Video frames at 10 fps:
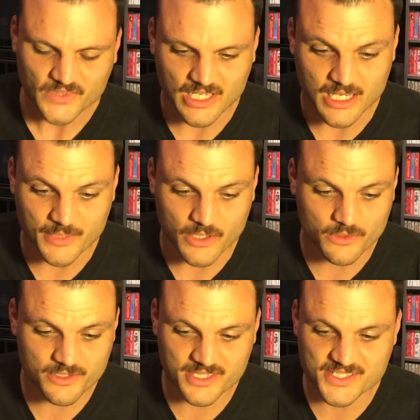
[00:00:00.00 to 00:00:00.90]
I
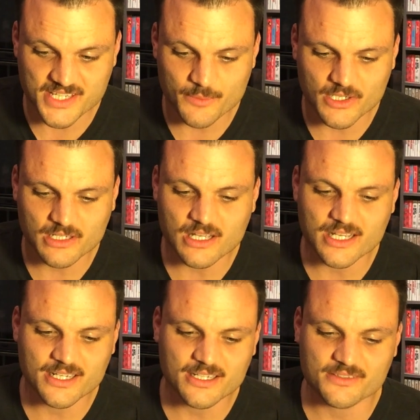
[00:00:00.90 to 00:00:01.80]
ordered this game
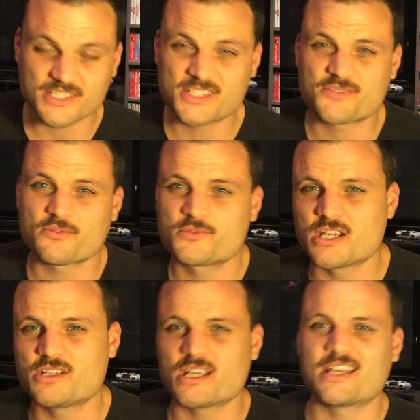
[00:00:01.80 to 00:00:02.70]
online. This is from
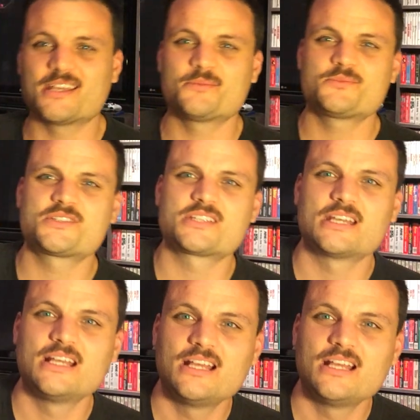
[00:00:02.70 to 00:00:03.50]
JJ Games.